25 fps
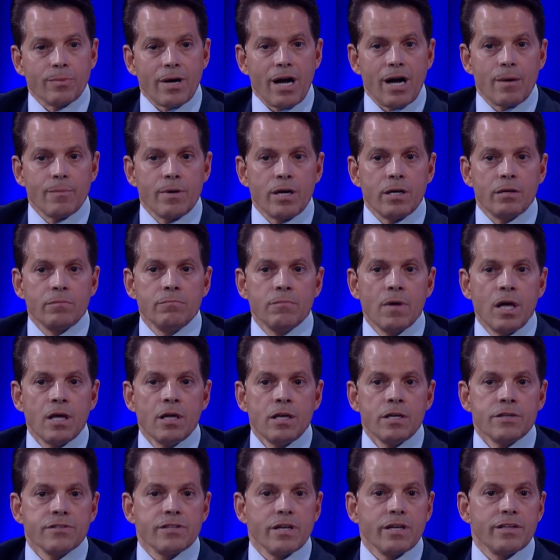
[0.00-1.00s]
Obama
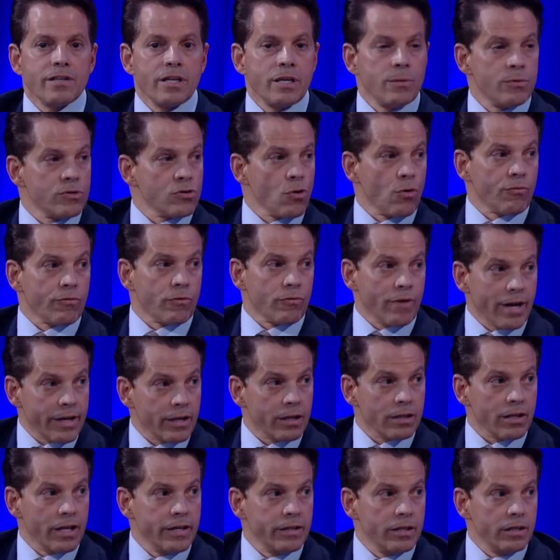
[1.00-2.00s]
saying that he was
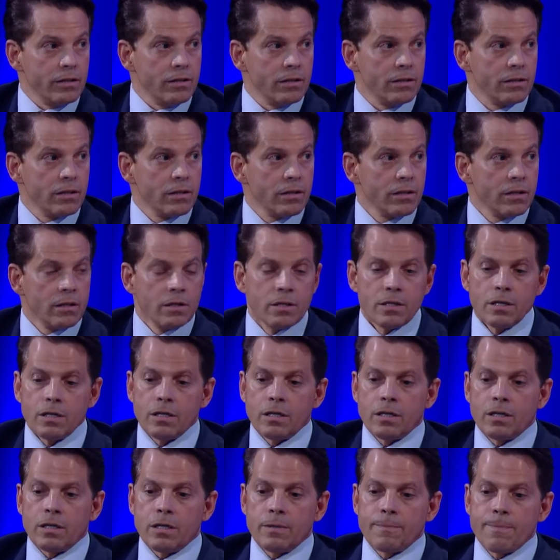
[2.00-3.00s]
overregulated,
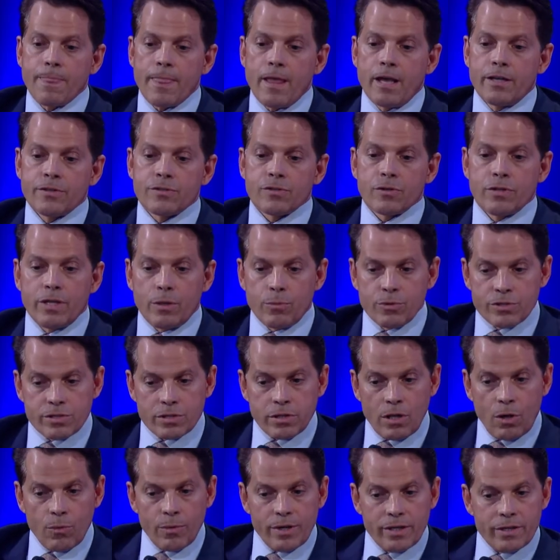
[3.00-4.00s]
uh, and so they were
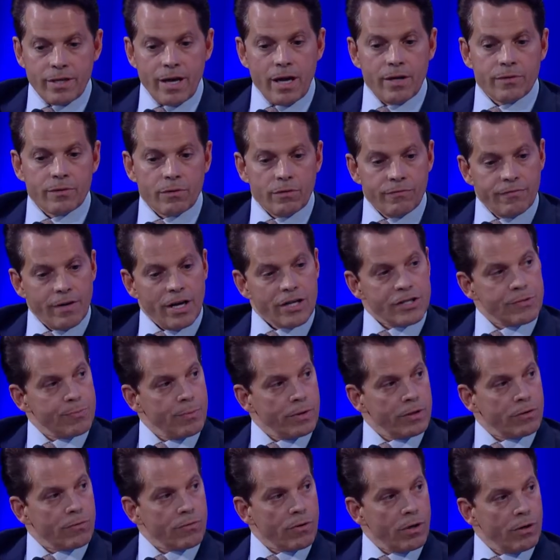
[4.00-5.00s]
slowing down their yeah,
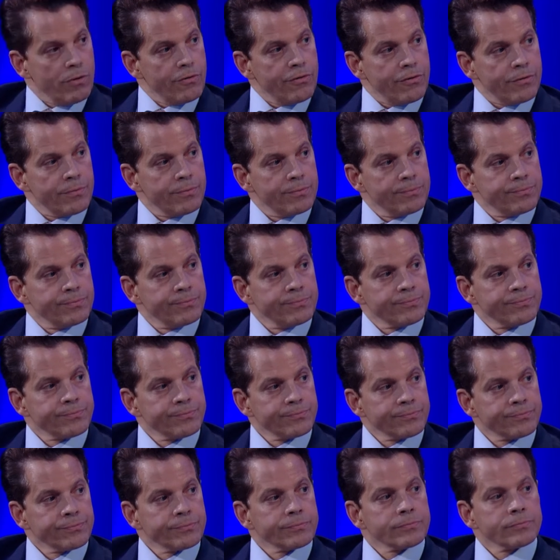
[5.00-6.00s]
investment it was, growth. It was different.
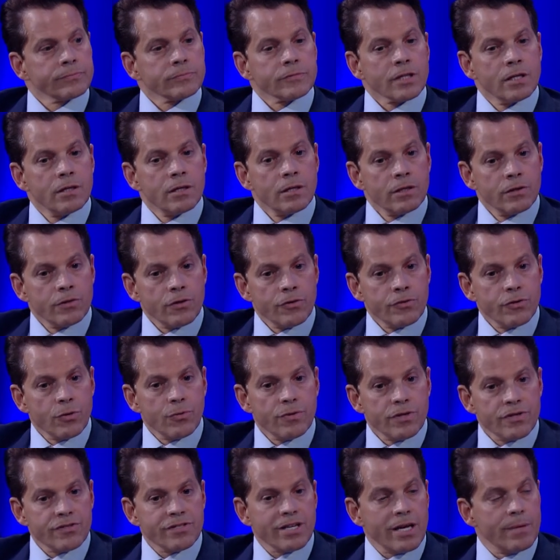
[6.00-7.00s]
I, I mean, they're this,
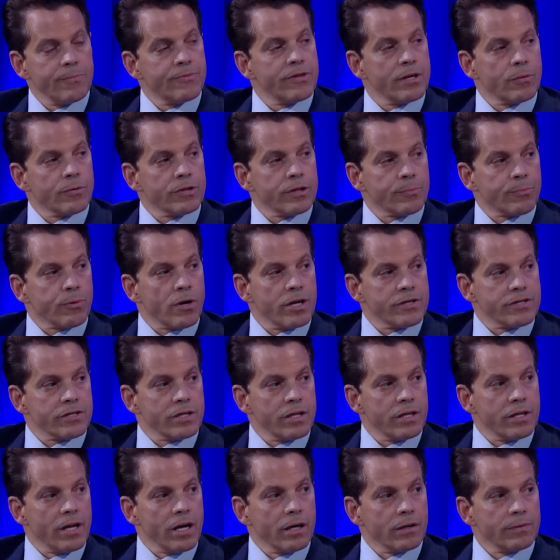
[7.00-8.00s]
doing the same thing with the
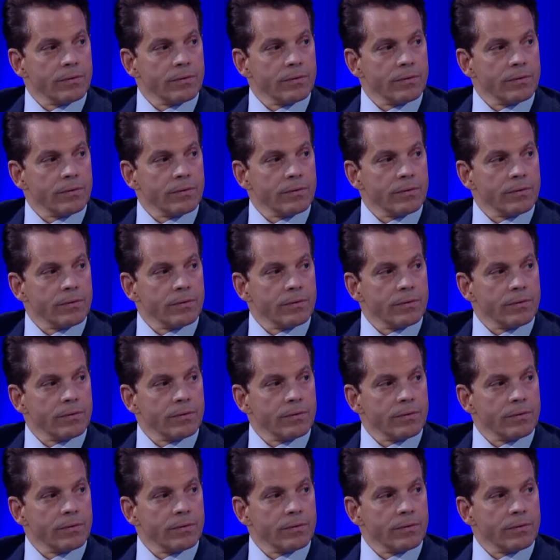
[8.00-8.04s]
president. Yeah, but